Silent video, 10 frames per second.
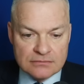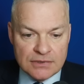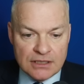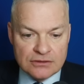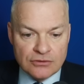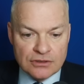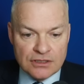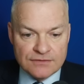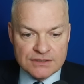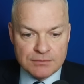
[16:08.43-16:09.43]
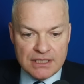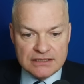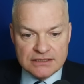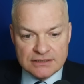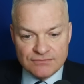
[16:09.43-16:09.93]
but not enough
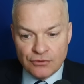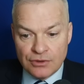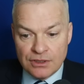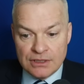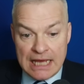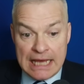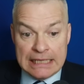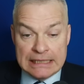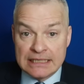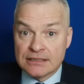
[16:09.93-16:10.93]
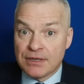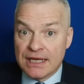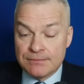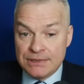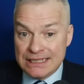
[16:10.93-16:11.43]
space for an eight-letter
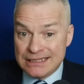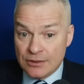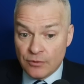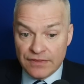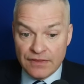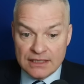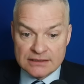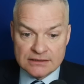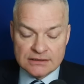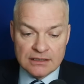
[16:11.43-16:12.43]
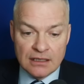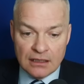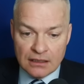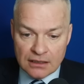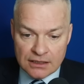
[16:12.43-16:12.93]
play beginning with that.
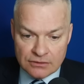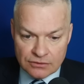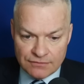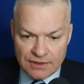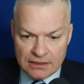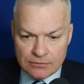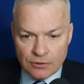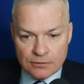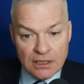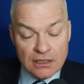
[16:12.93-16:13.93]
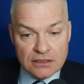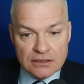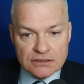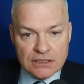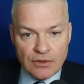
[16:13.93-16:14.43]
I not available.
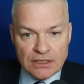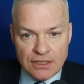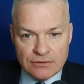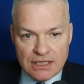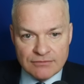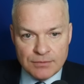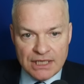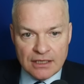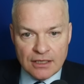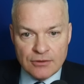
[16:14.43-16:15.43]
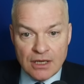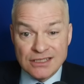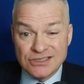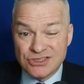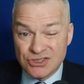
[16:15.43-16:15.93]
So I don't have a bingo.
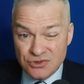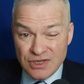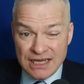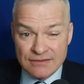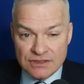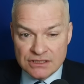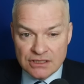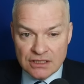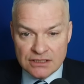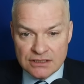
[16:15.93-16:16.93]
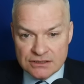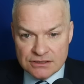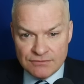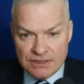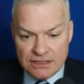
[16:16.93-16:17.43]
I do have the
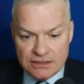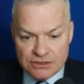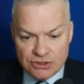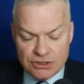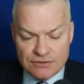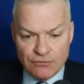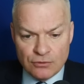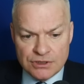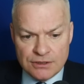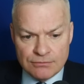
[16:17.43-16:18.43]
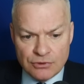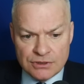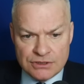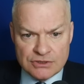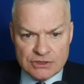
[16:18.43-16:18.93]
tiniest of leads, just 14
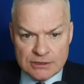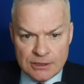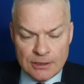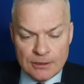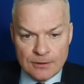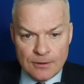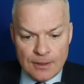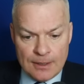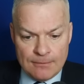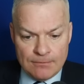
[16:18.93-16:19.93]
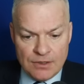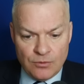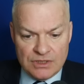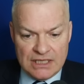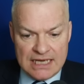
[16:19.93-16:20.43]
points. But
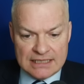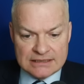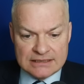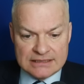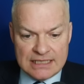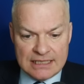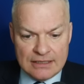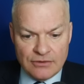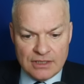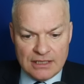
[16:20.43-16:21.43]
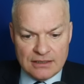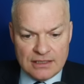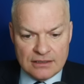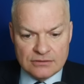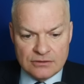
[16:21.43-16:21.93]
with the X and Z out there,
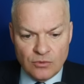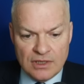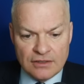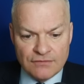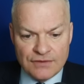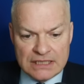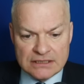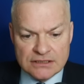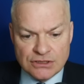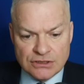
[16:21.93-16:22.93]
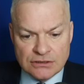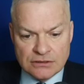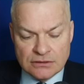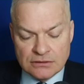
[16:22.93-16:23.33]
that could well vanish.